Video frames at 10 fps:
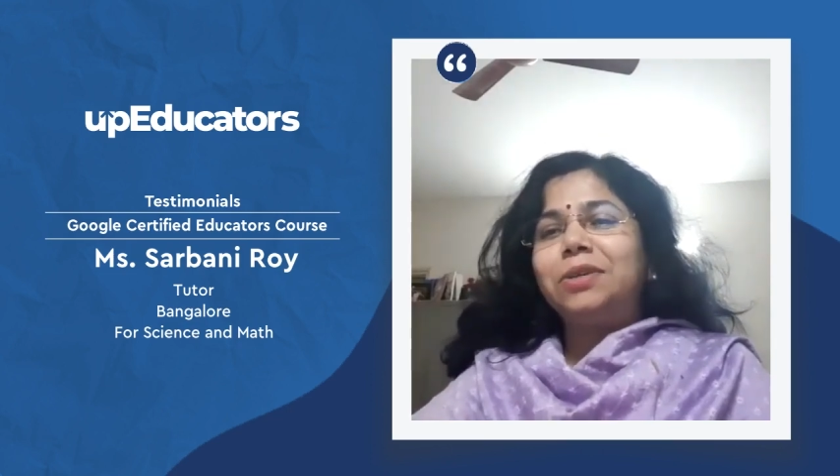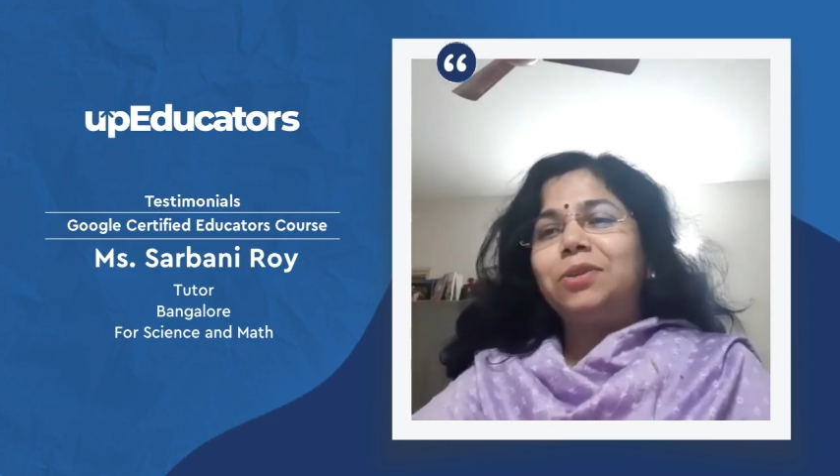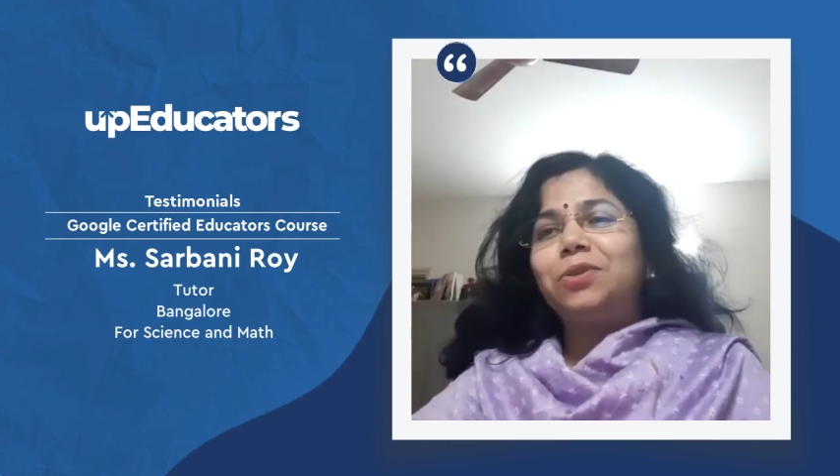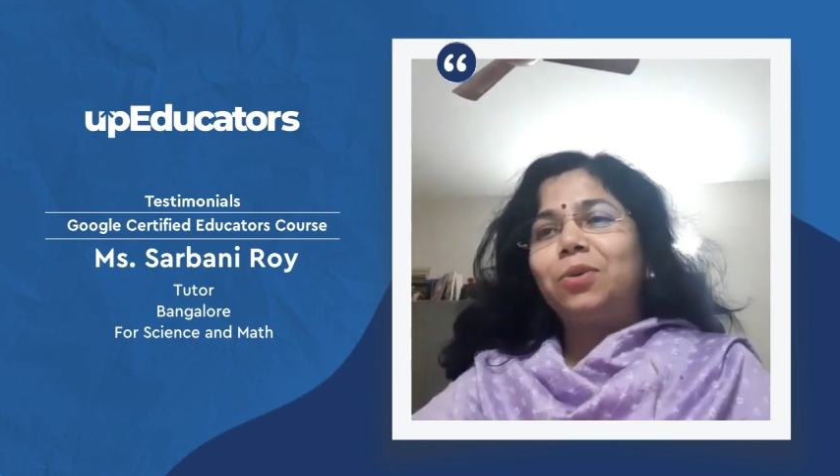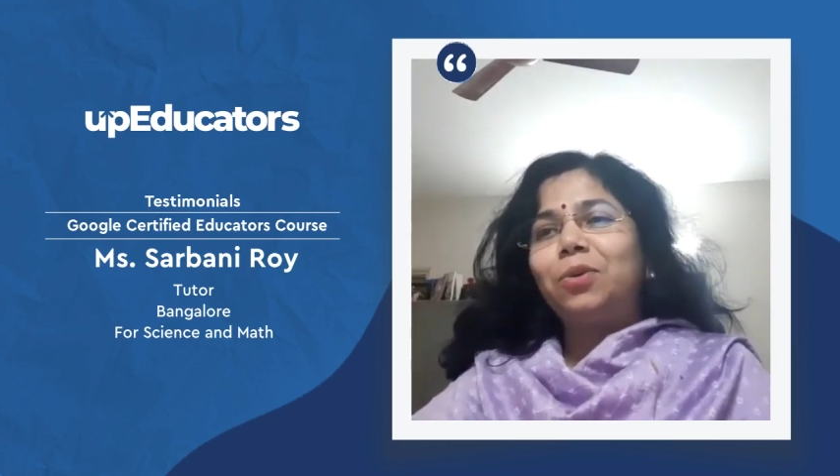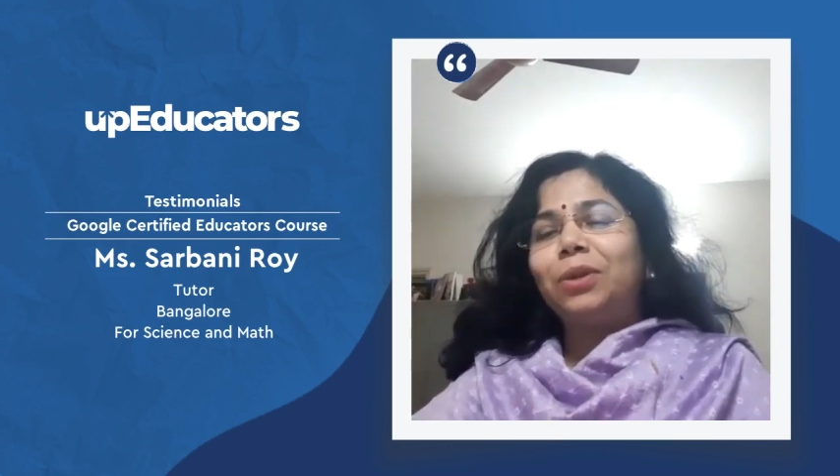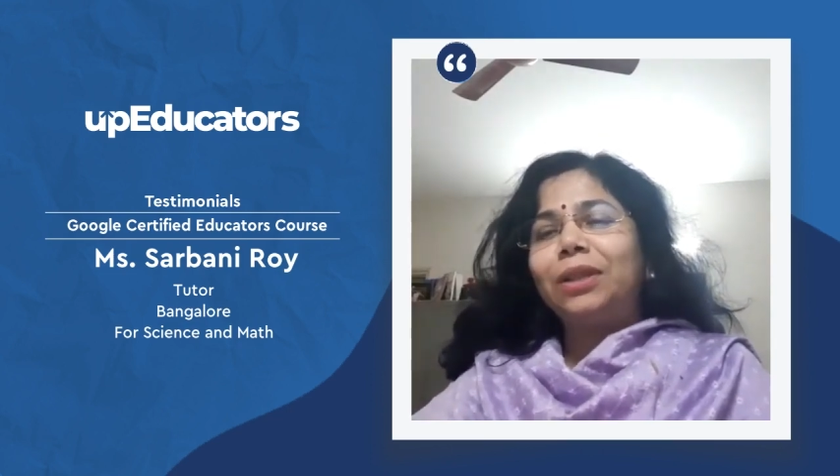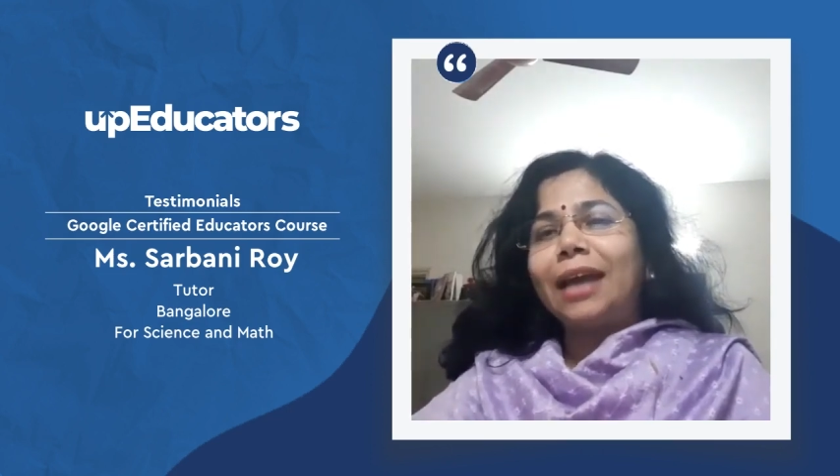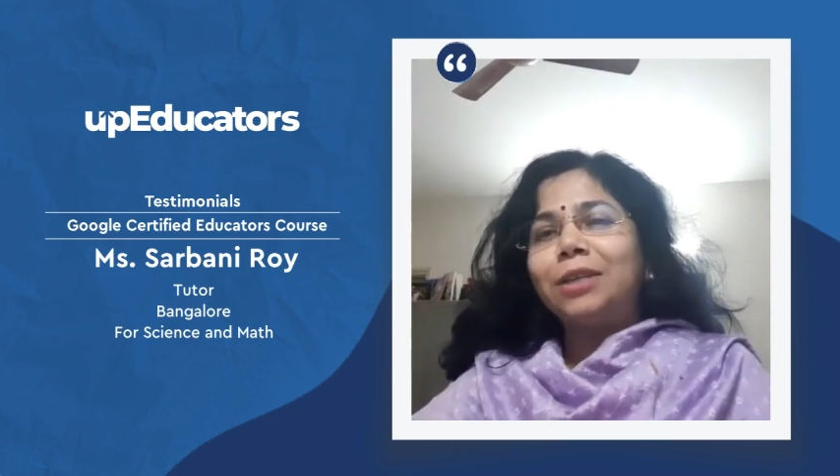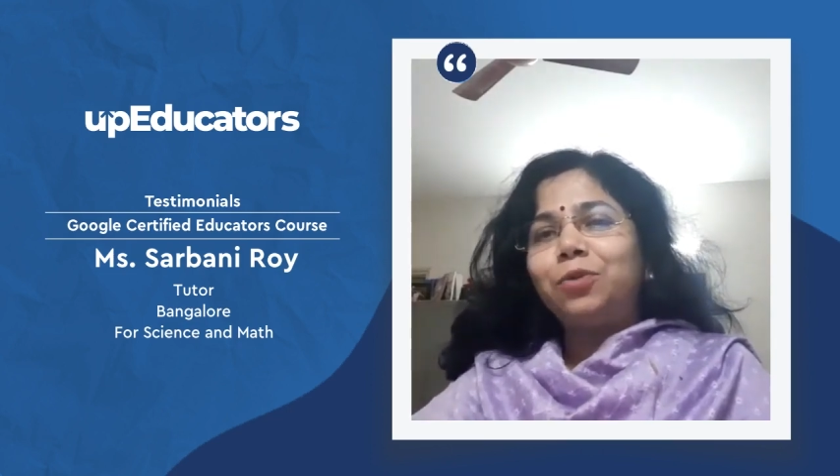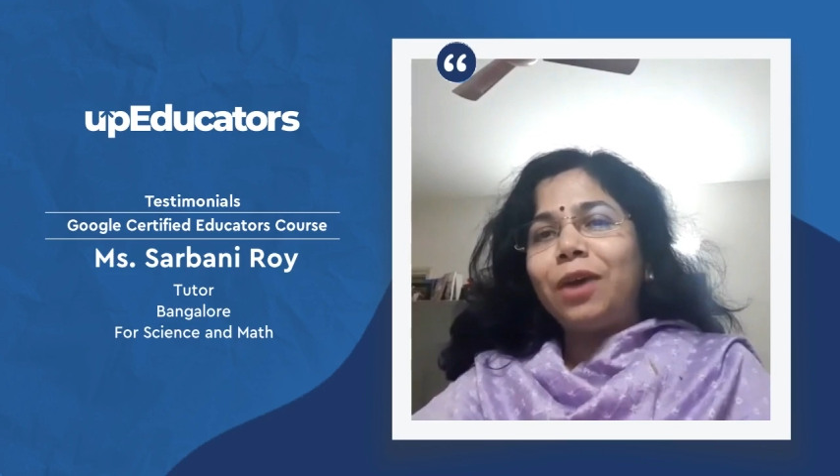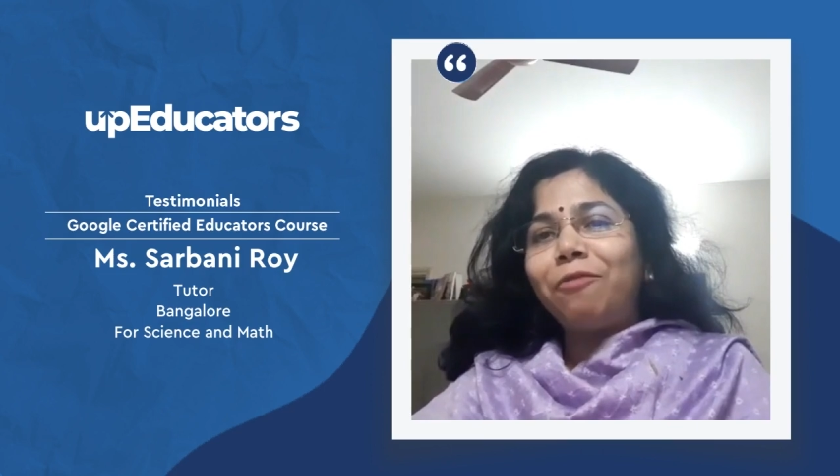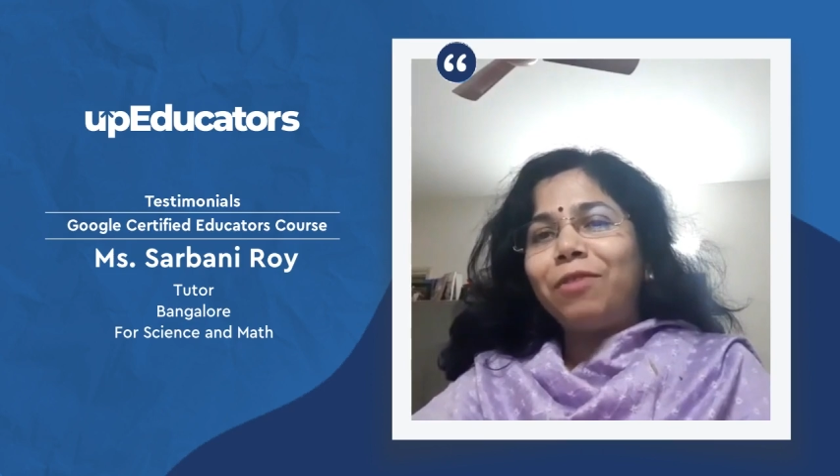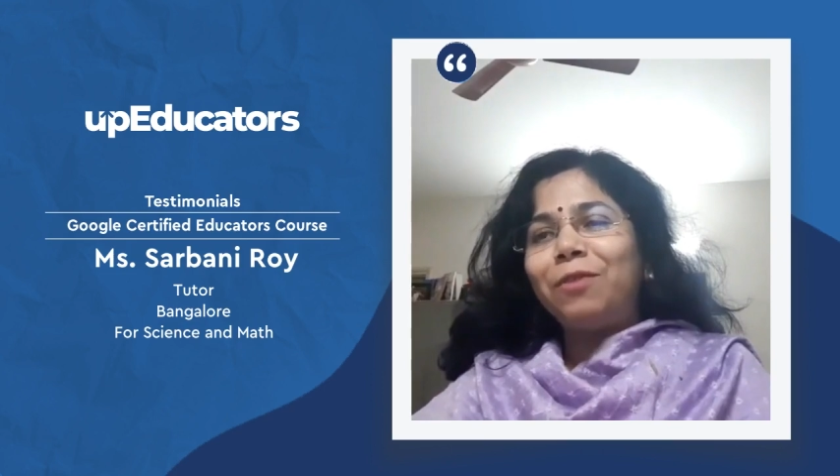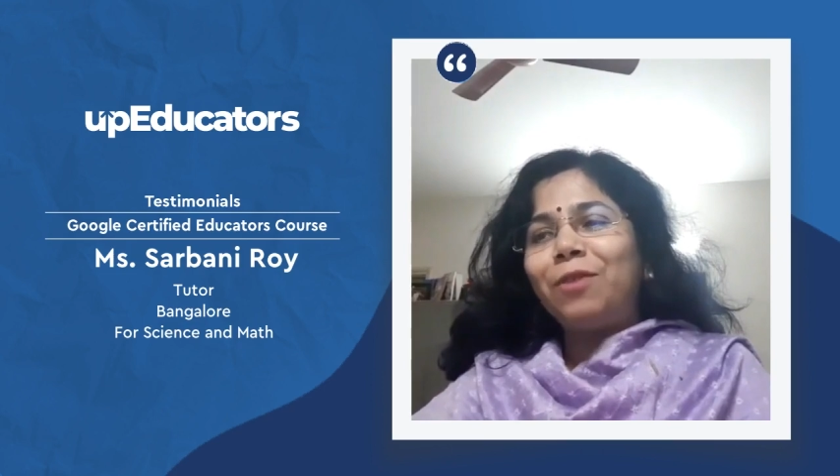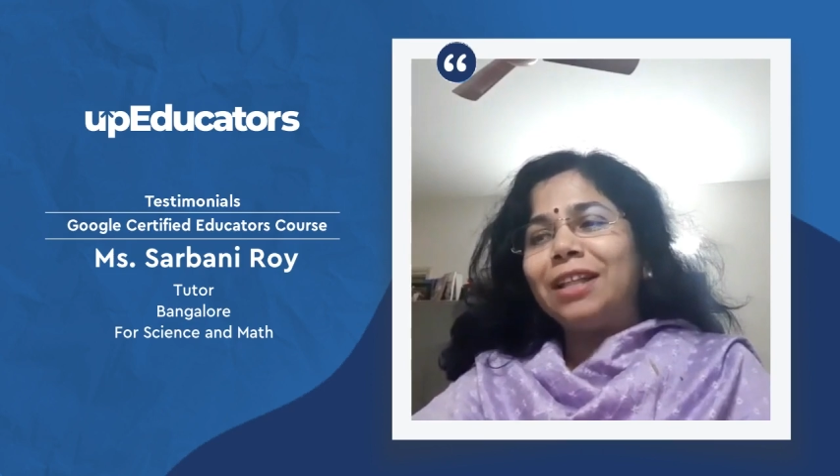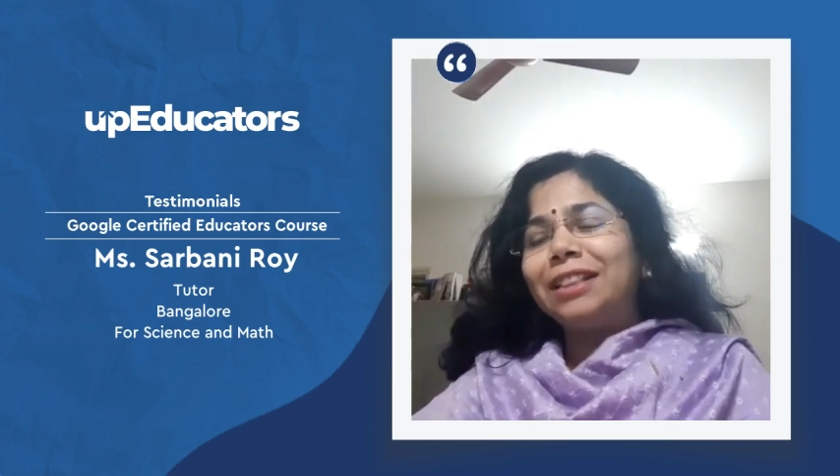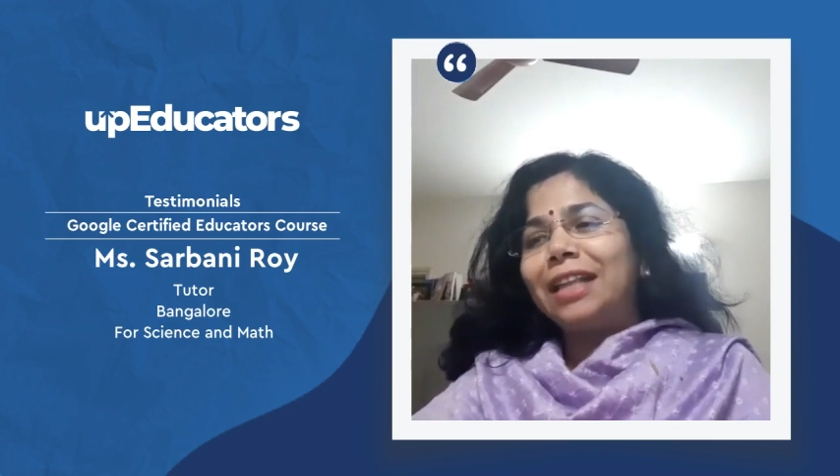So thanks to everyone,